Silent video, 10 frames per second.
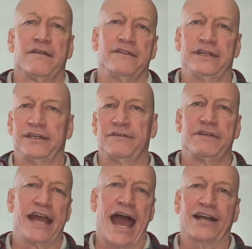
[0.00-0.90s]

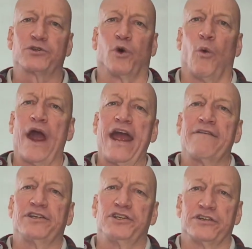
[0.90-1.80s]
the actual
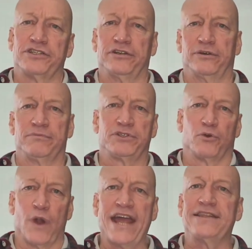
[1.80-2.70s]
way that you're to
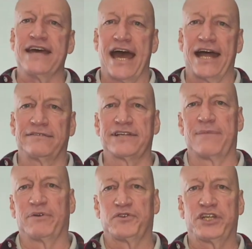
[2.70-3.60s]
write that
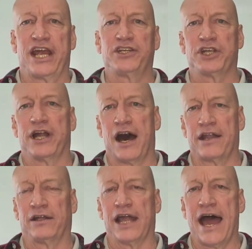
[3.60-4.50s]
type of station
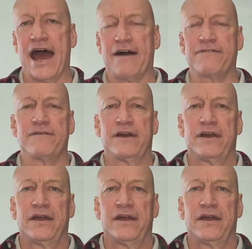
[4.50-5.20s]
on a lath.